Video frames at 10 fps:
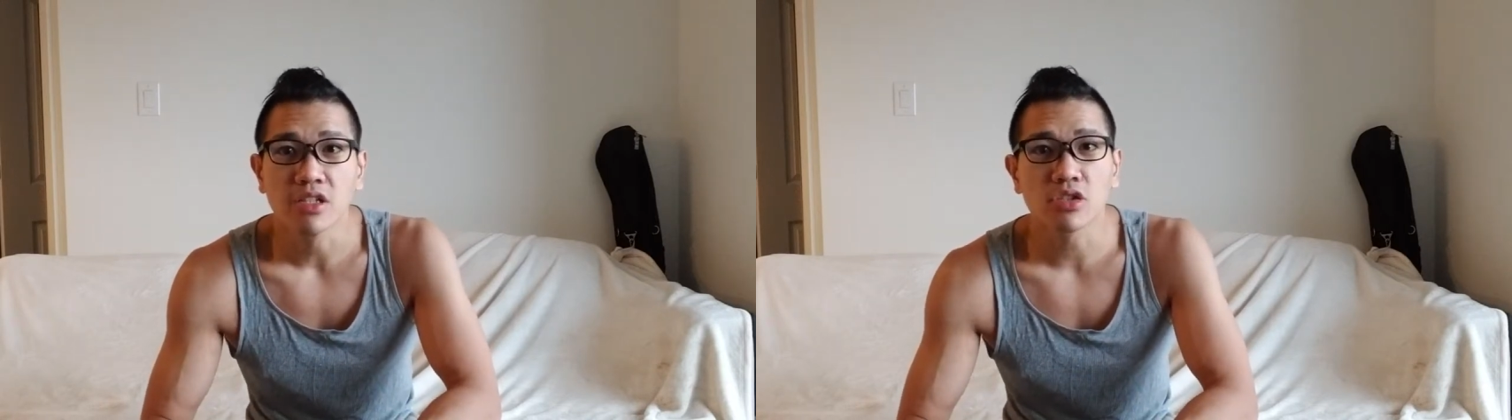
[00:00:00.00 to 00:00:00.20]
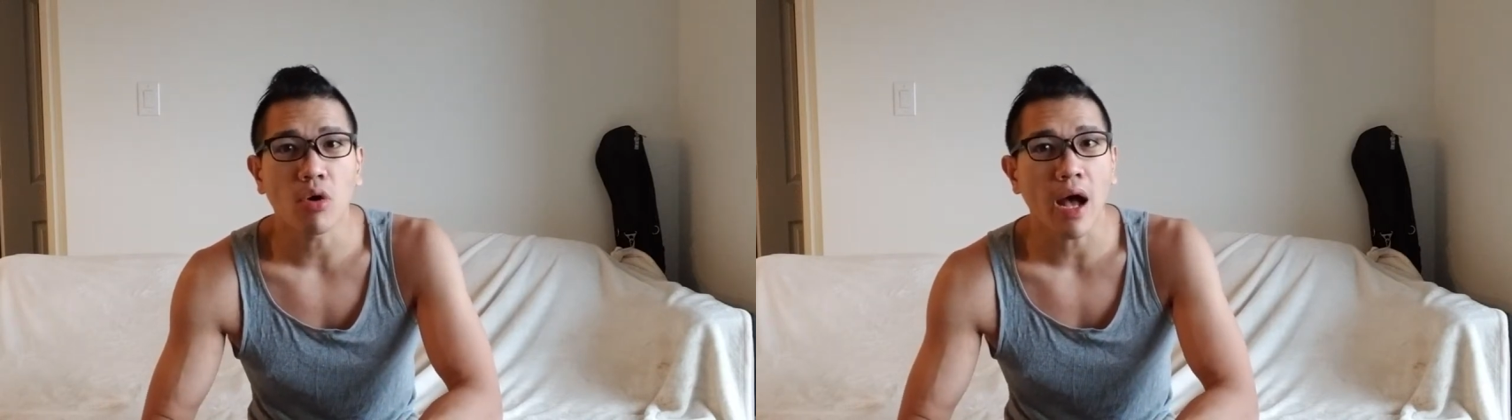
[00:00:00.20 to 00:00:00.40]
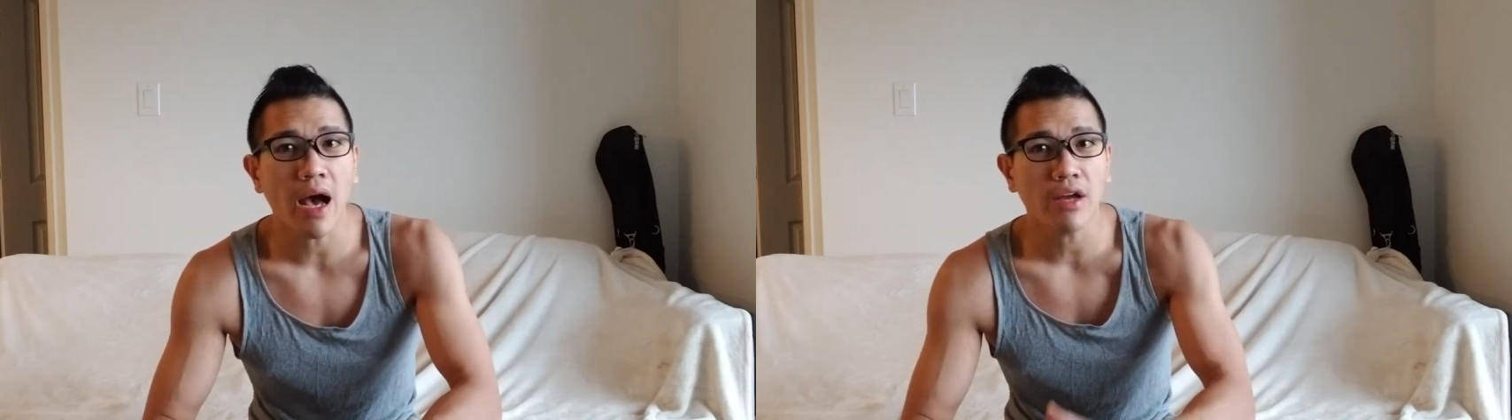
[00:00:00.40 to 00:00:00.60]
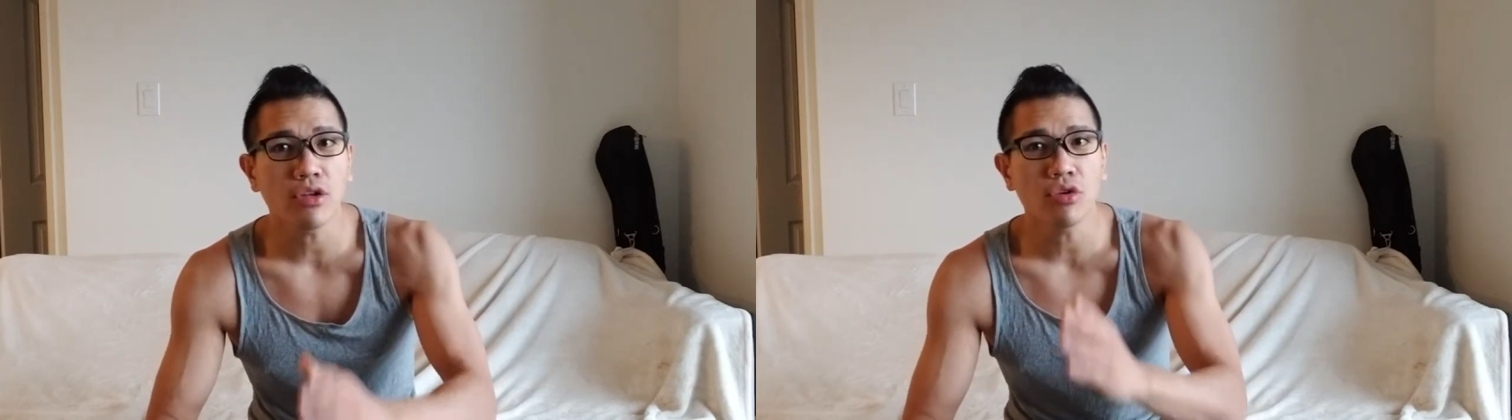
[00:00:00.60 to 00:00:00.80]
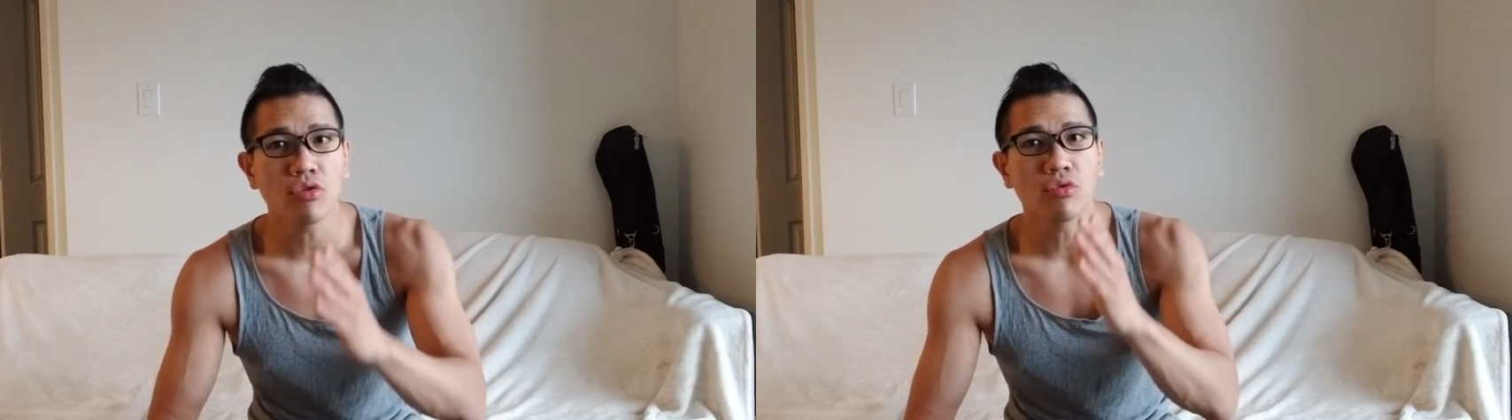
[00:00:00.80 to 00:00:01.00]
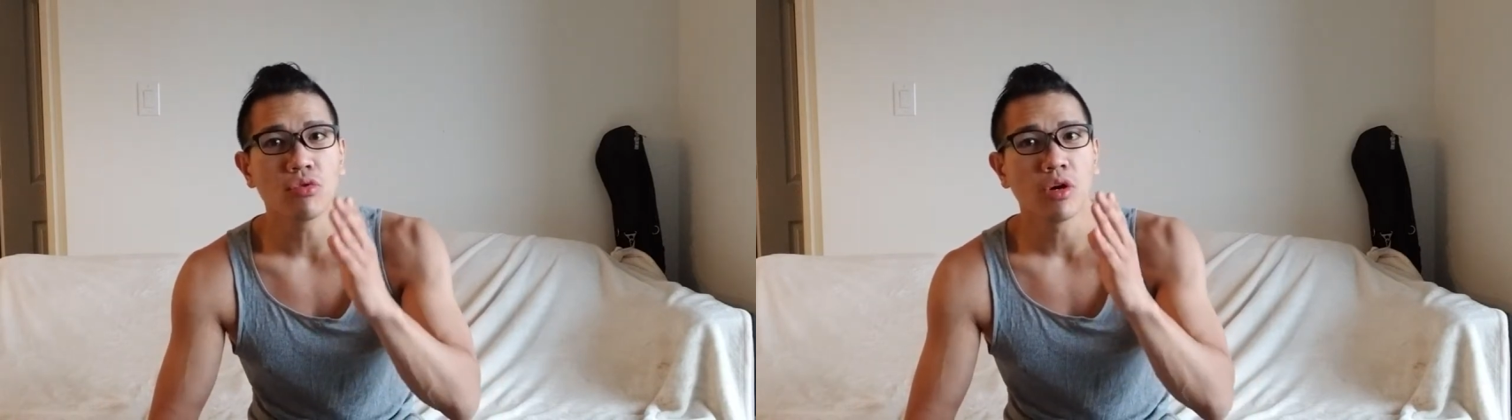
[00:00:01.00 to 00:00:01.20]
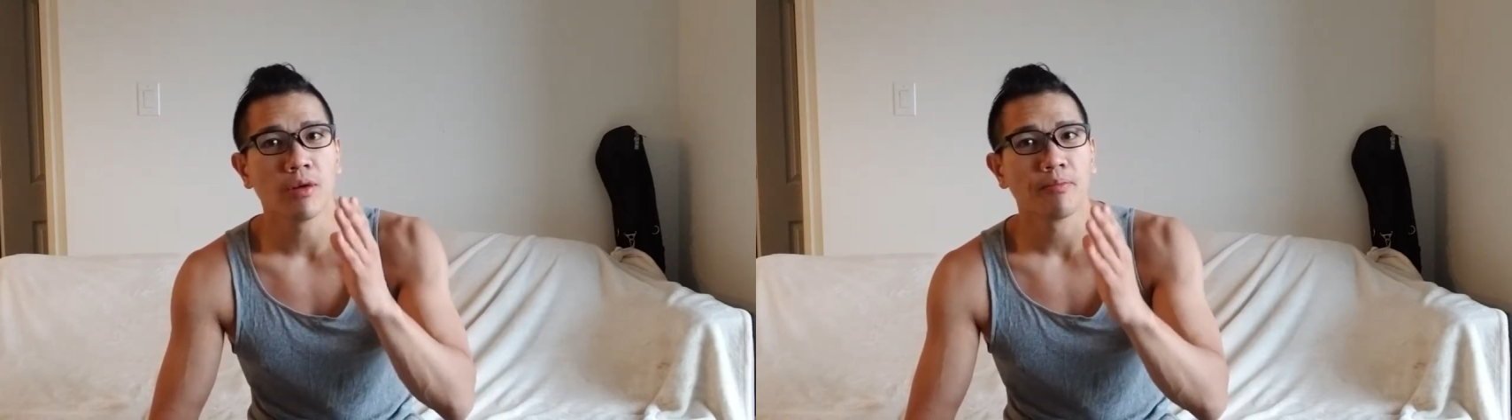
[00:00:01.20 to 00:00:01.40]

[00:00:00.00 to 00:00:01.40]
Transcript: So how do you